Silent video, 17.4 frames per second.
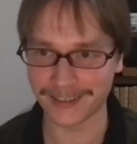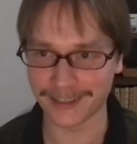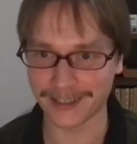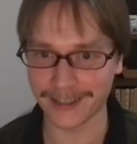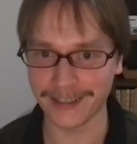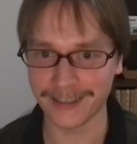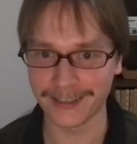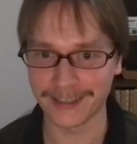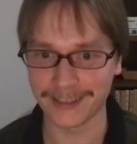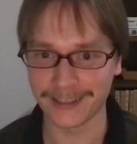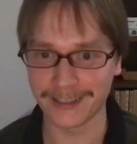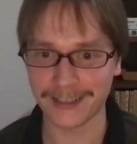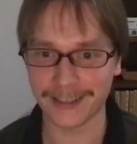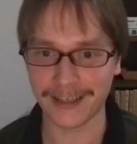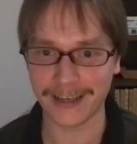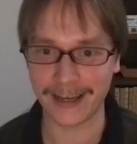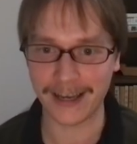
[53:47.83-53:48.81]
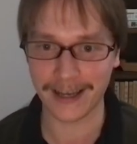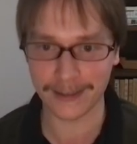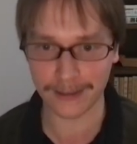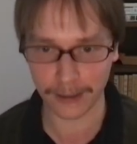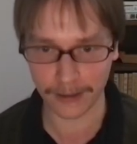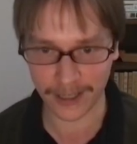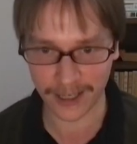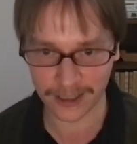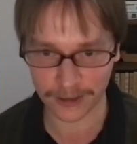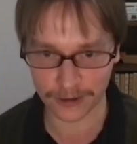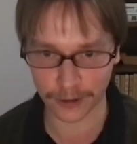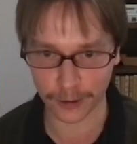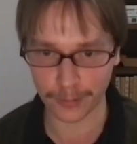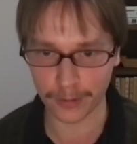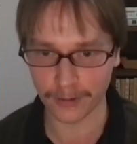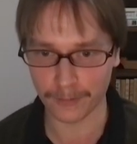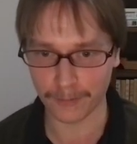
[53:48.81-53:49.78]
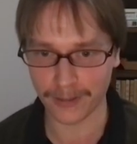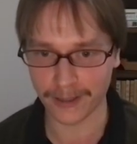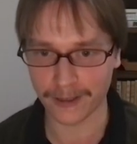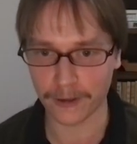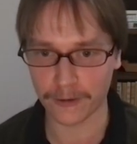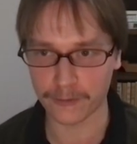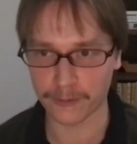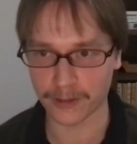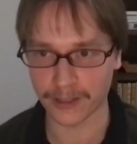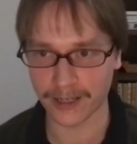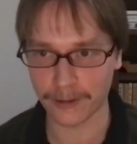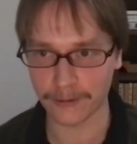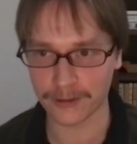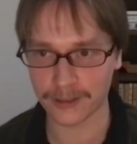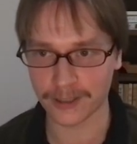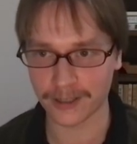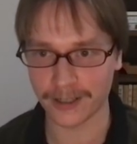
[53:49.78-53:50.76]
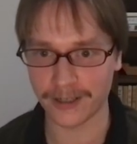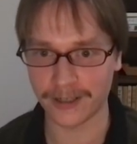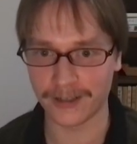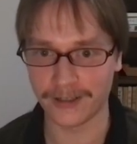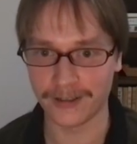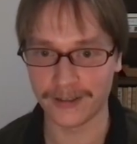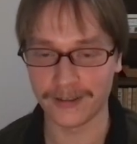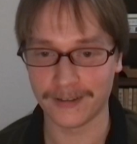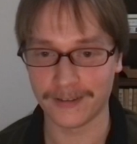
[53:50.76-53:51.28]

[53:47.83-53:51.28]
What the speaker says: Okay. And the next group. Black goes from the outside.